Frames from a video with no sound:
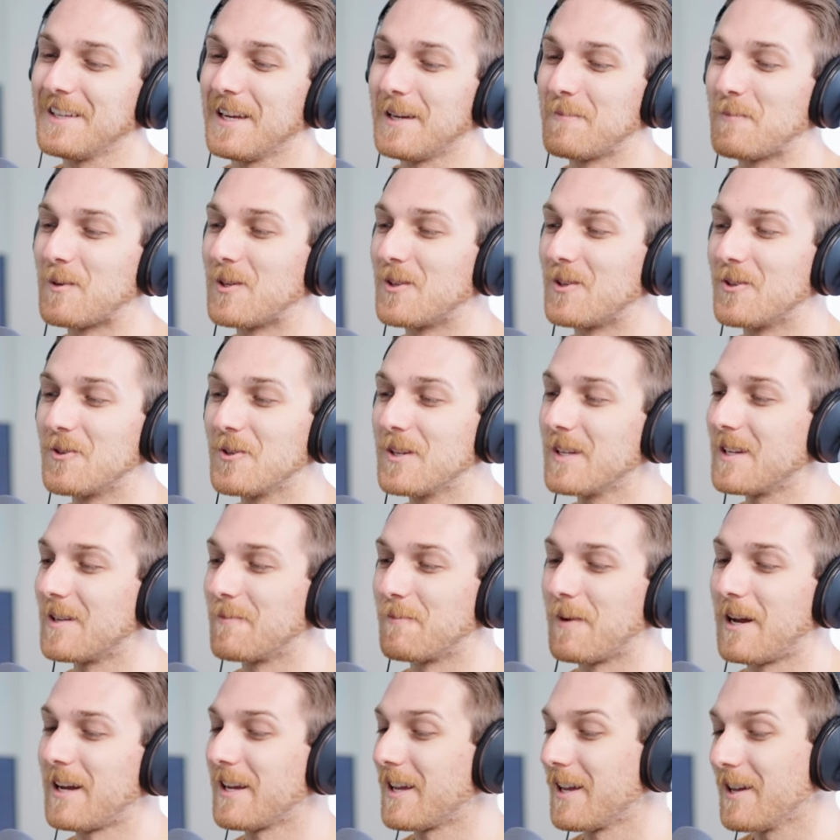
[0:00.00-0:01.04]
I mean, you needed
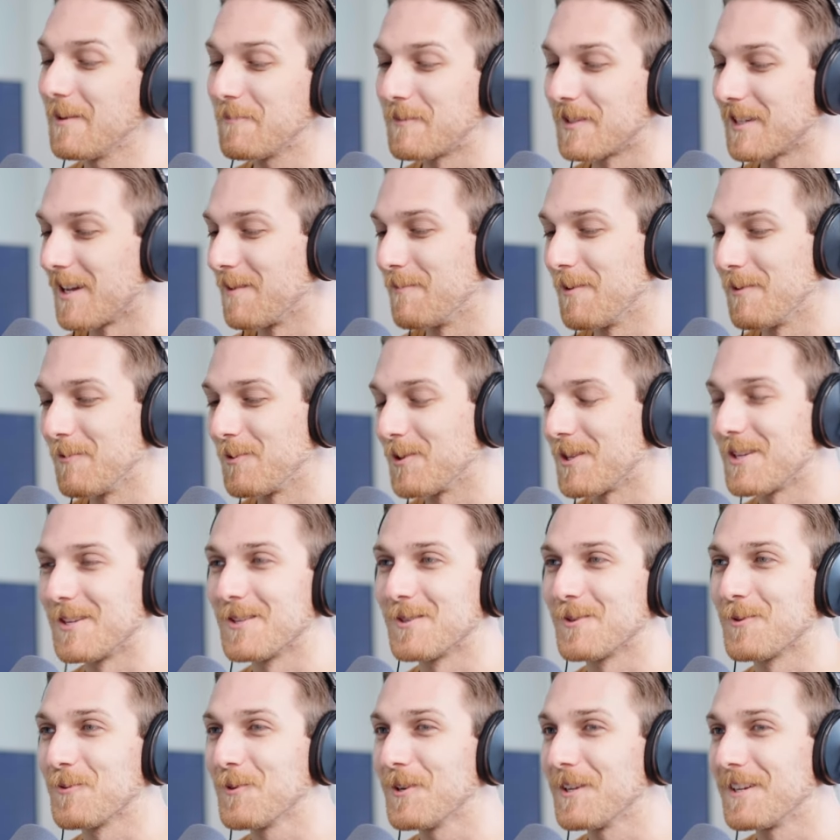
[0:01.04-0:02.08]
my help to come up with
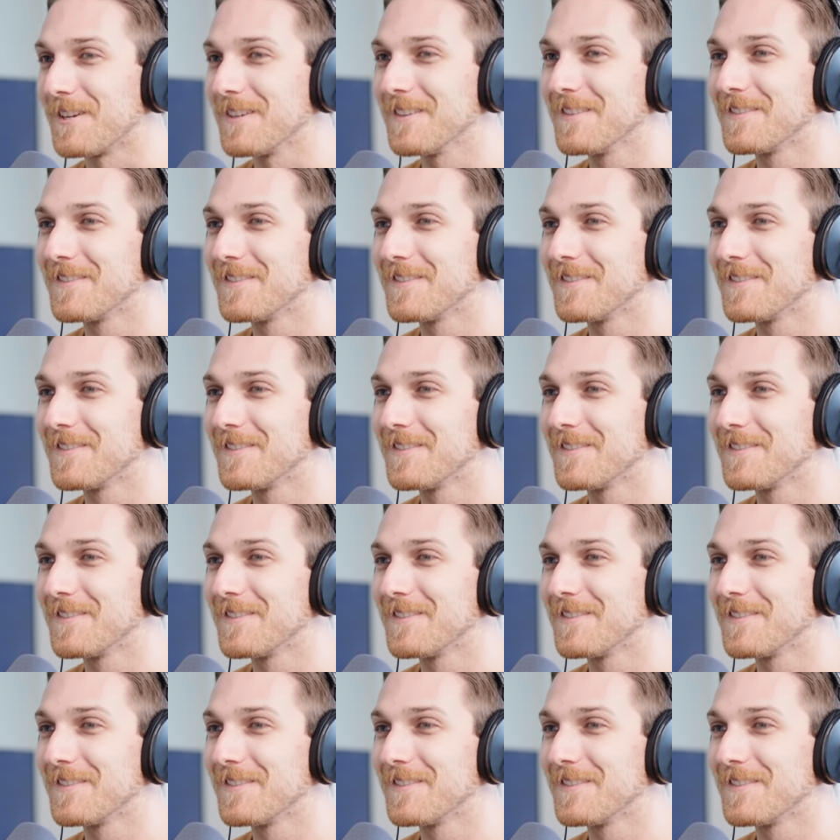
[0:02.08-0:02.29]
these three.